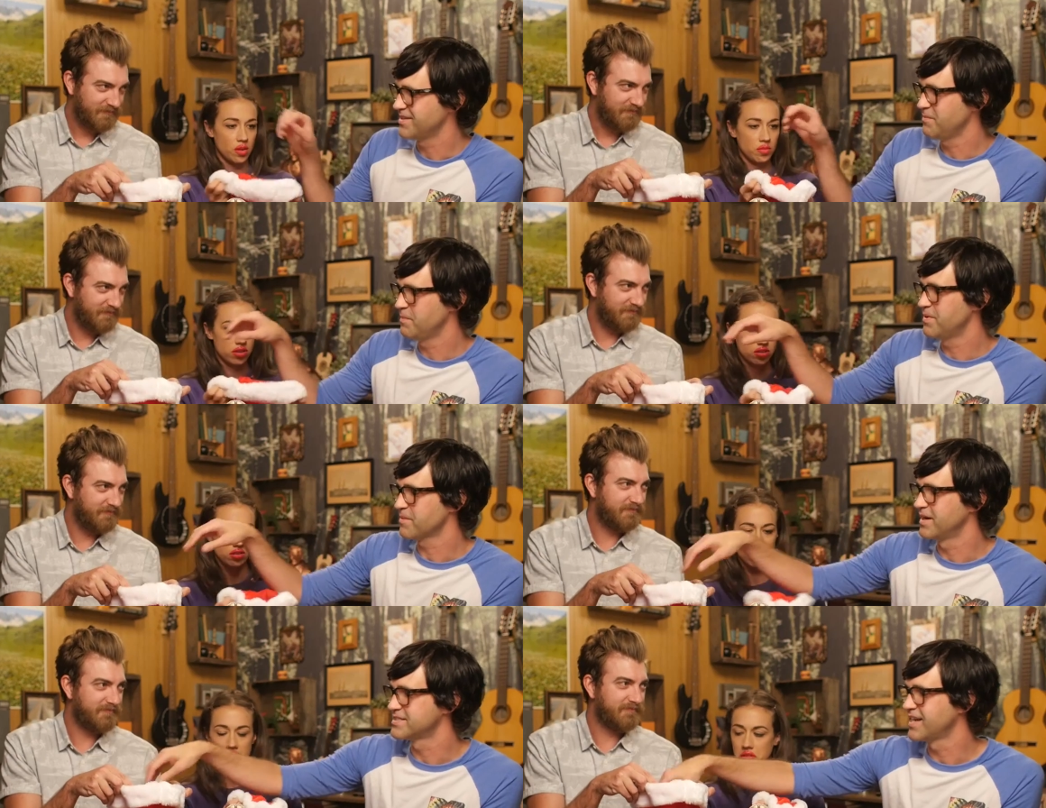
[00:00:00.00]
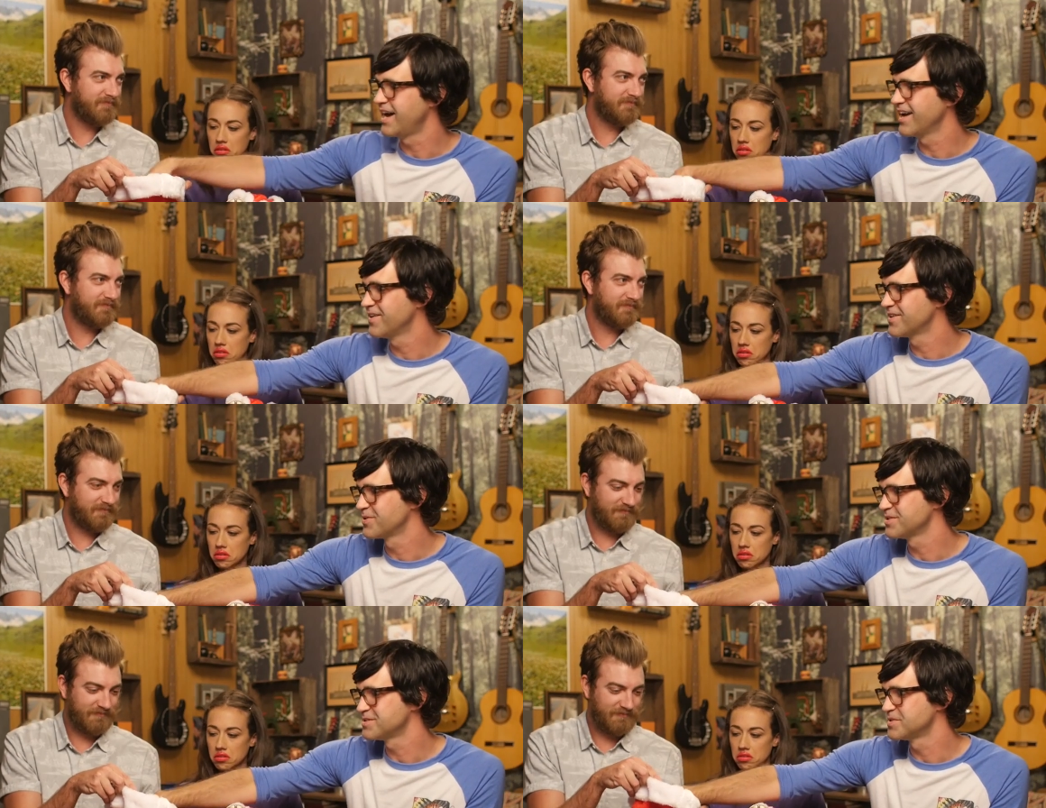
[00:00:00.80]
Speaker 1: so I'm gonna pick my
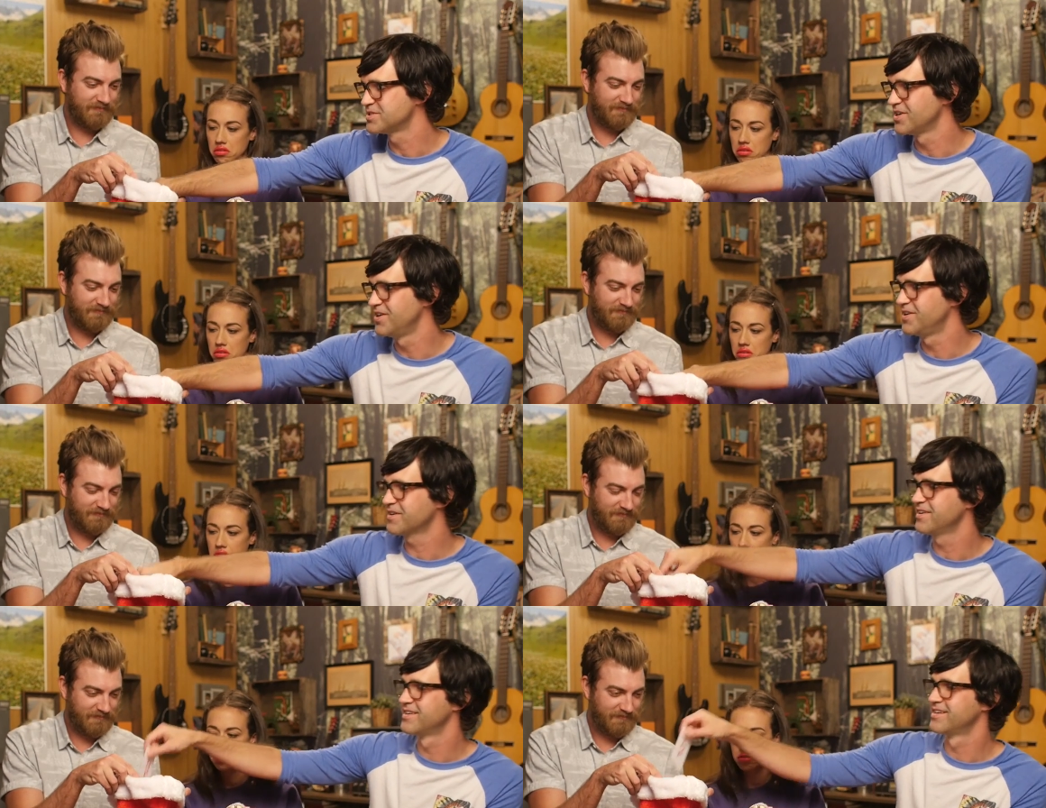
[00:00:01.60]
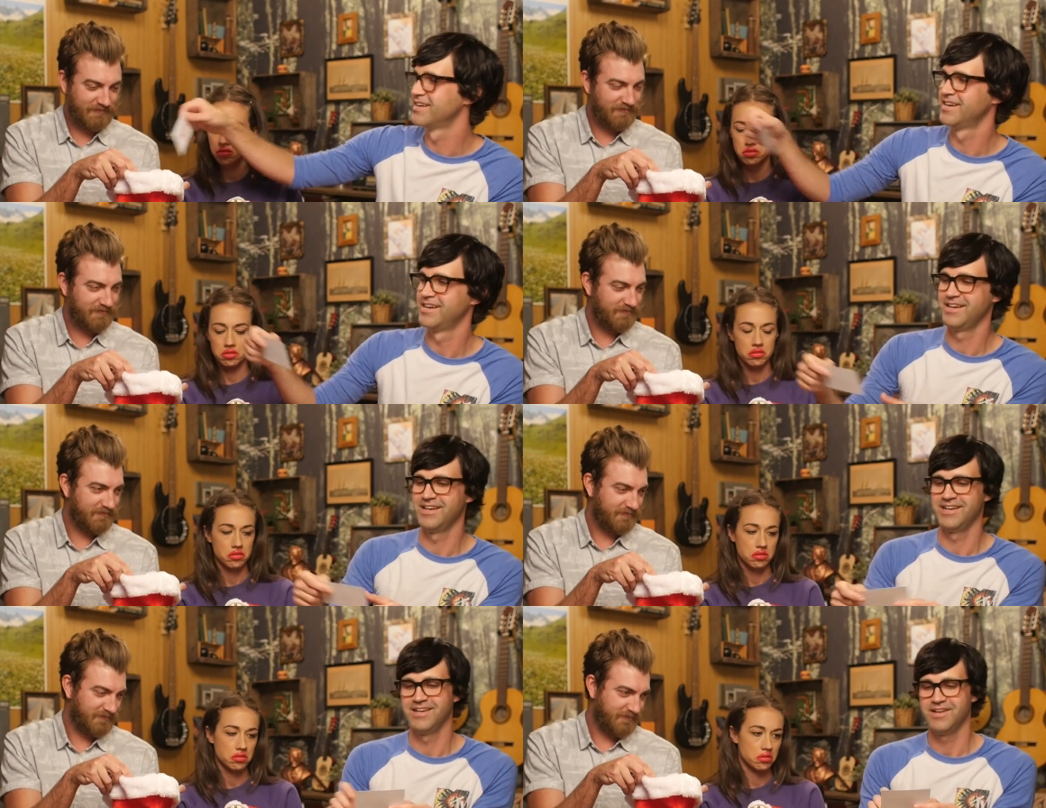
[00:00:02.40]
tired Christmas song.
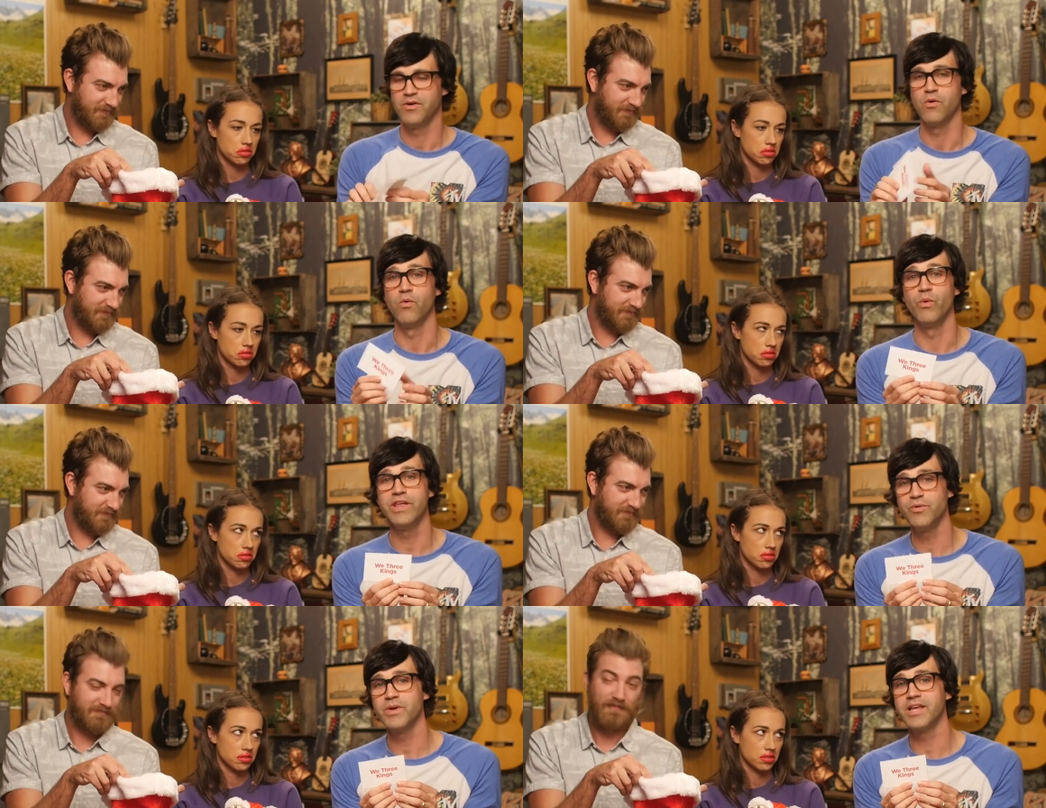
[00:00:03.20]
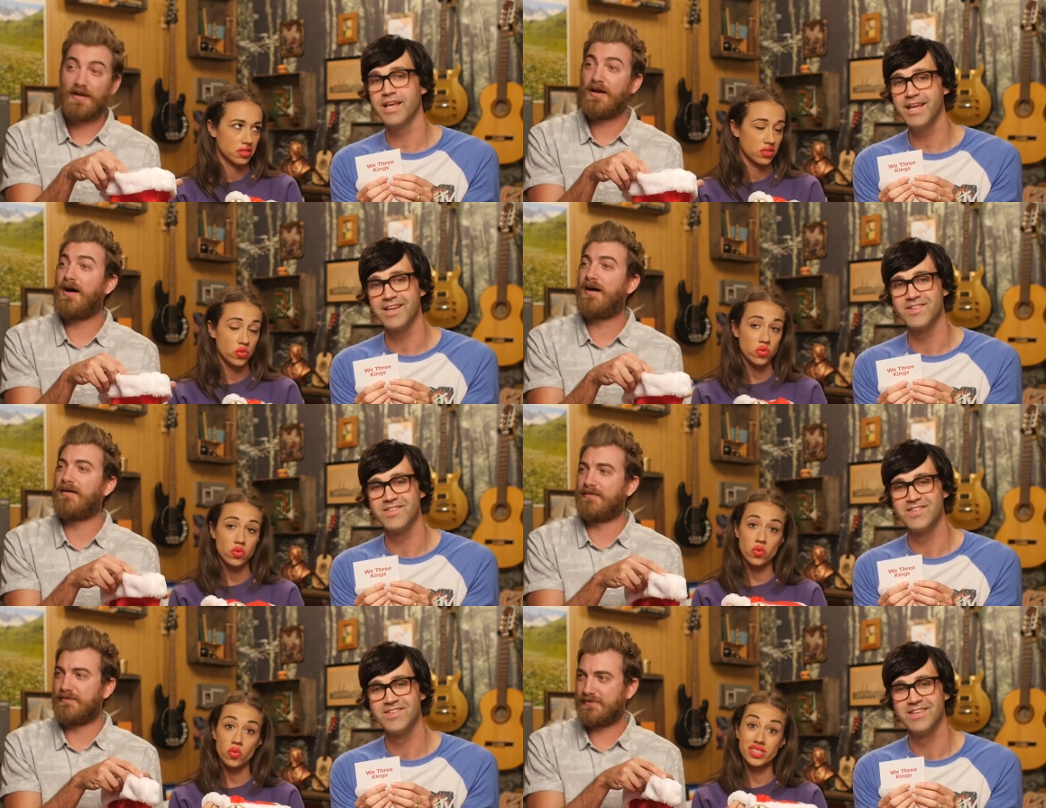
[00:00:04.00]
We Three Kings.
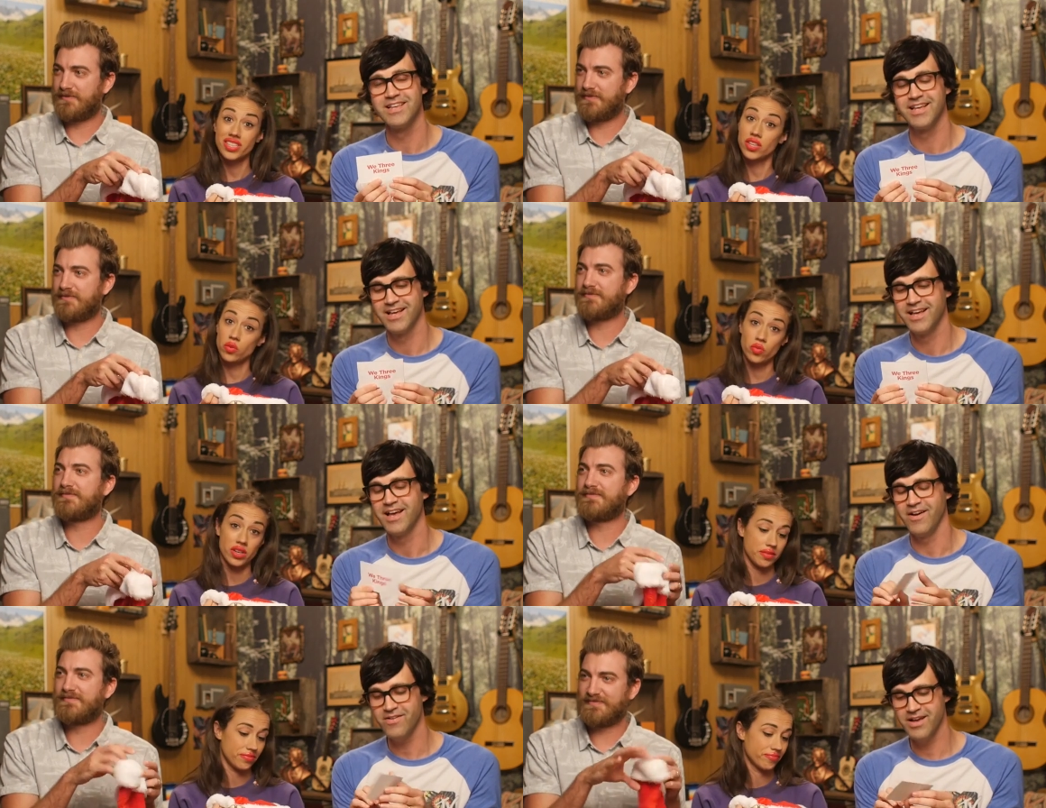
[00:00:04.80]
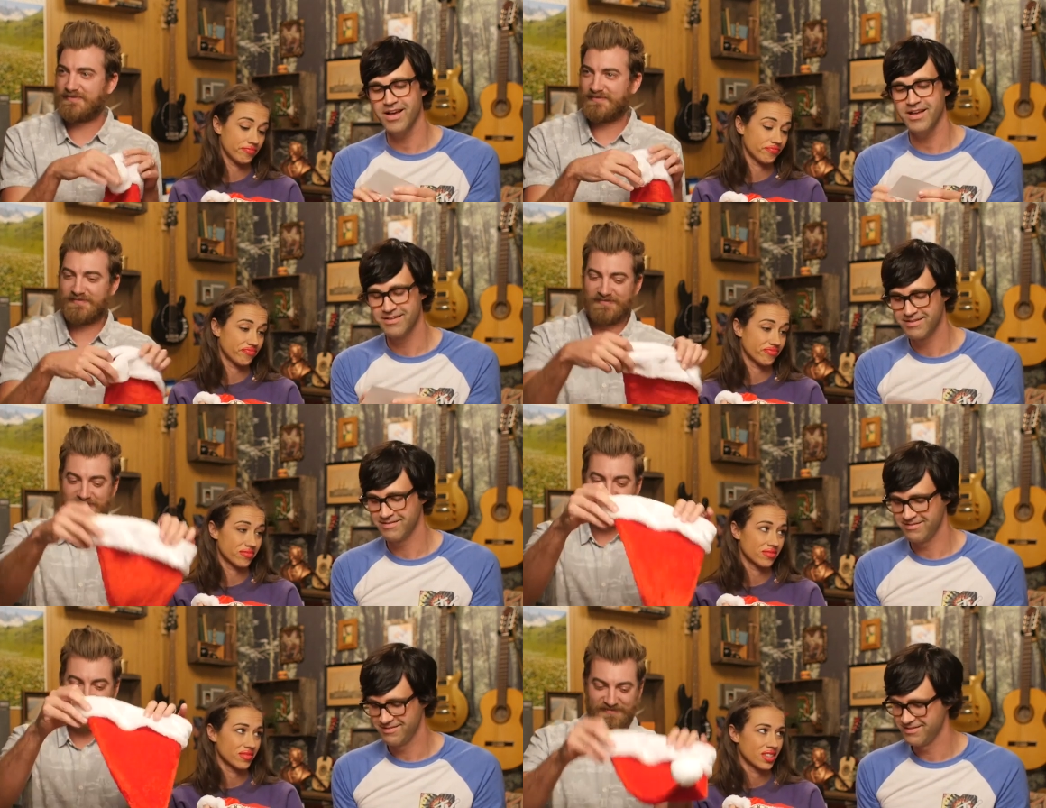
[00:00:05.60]
Oh, it's a good one. Okay.
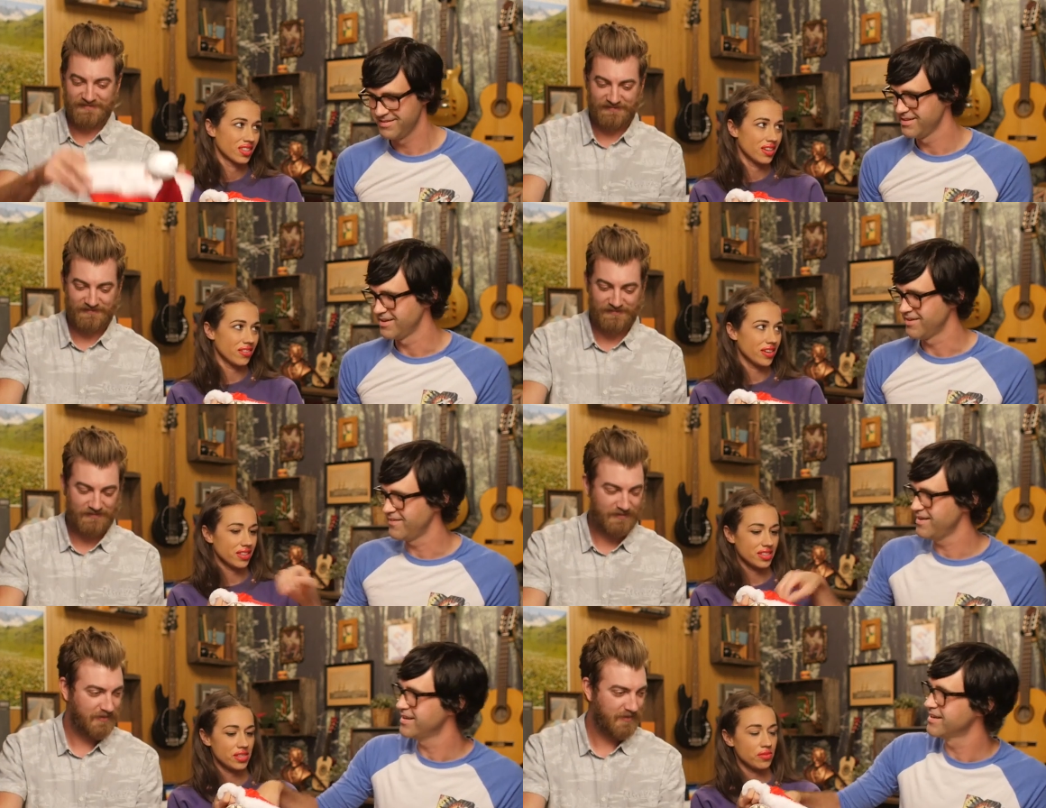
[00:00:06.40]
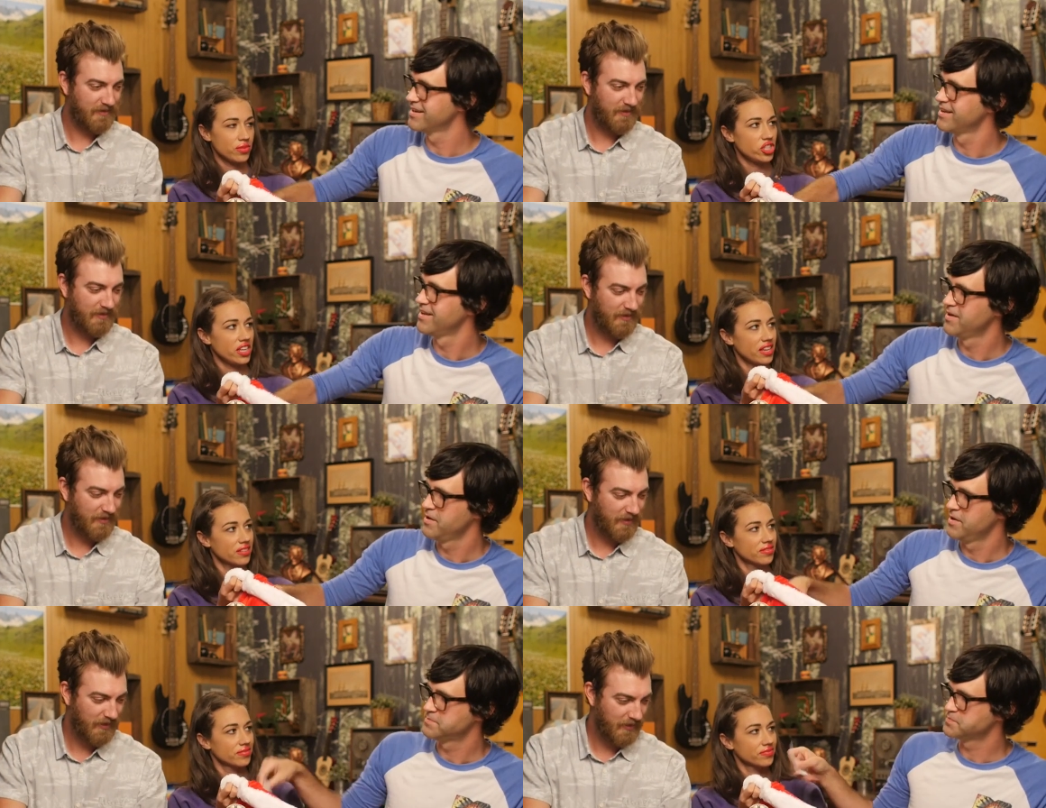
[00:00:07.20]
All right. All right. see what you
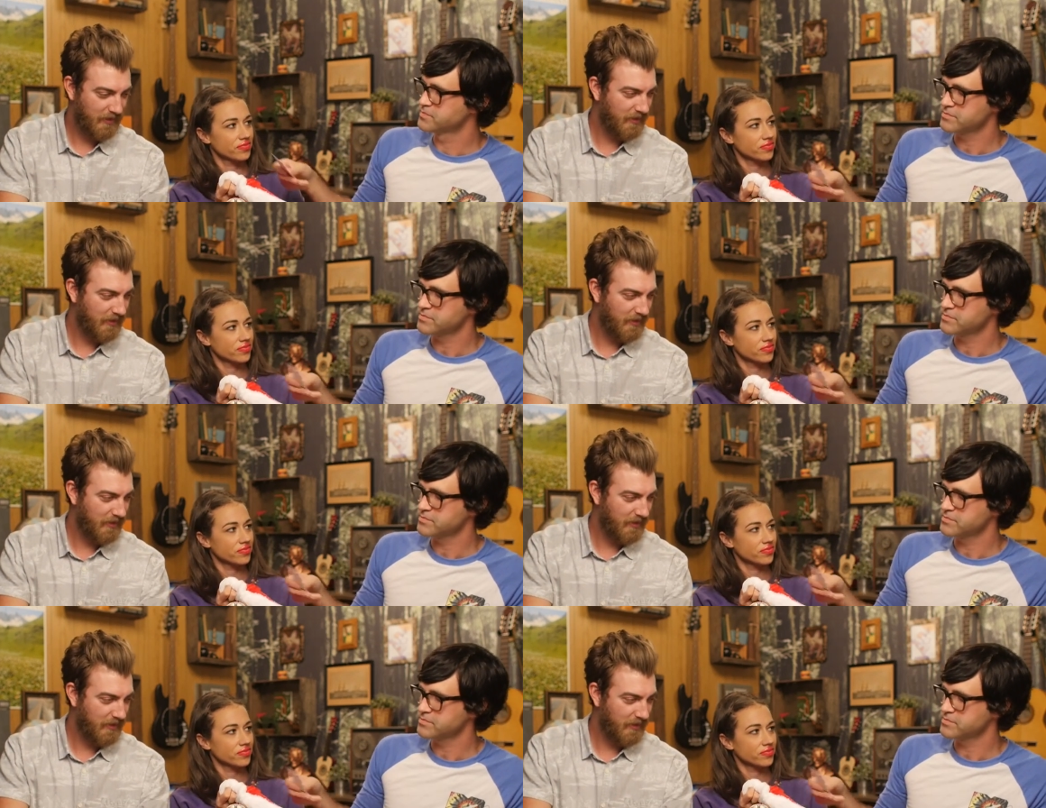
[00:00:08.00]
get.